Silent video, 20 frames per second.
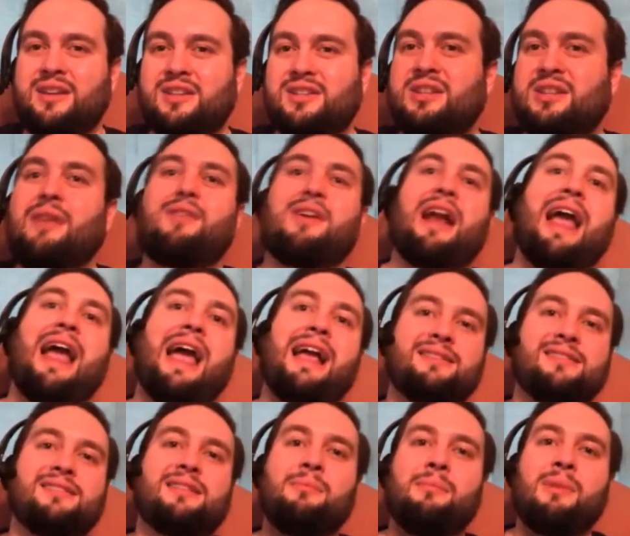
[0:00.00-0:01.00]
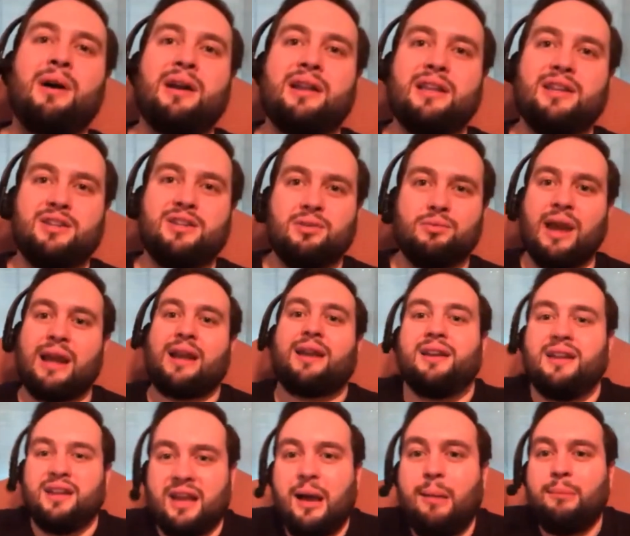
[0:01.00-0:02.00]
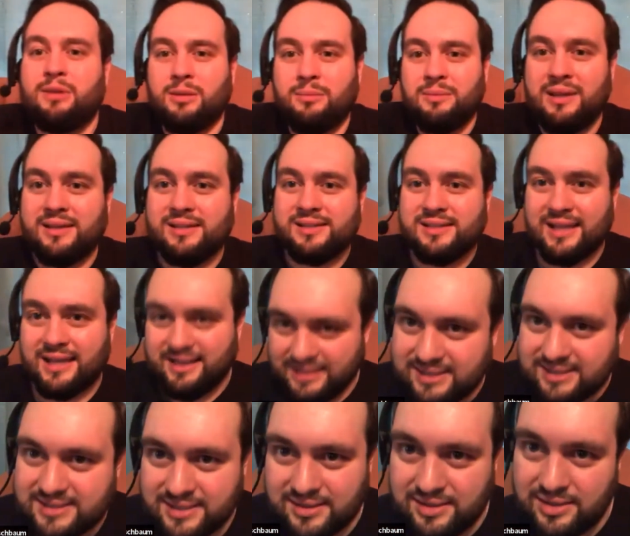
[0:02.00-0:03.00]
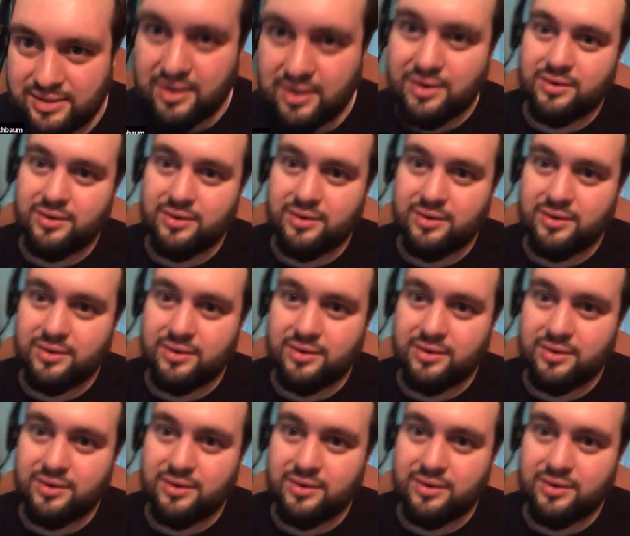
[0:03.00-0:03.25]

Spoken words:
never had somebody directly come to me and say, listen,